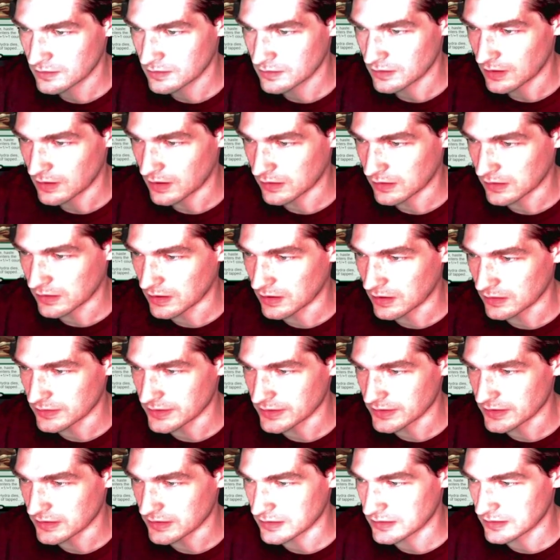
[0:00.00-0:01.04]

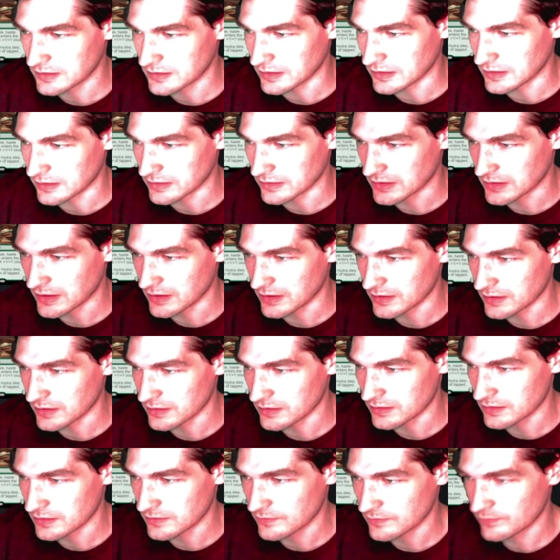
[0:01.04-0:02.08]
Akali, and Kinnan.
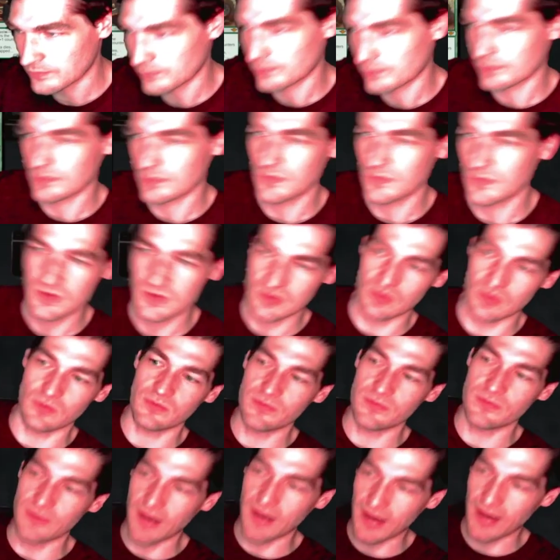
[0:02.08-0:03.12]
So
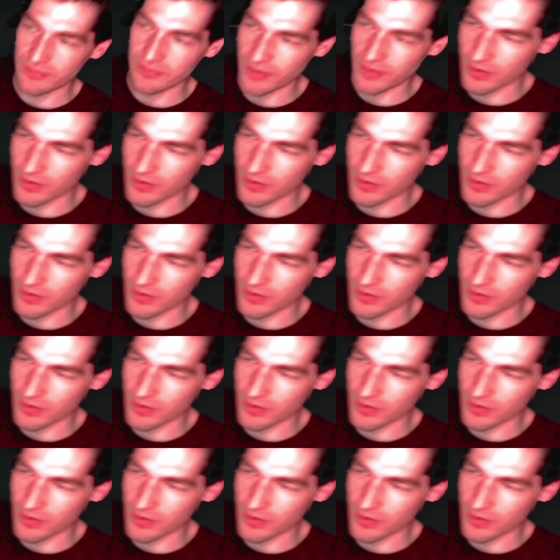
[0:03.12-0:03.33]
5 out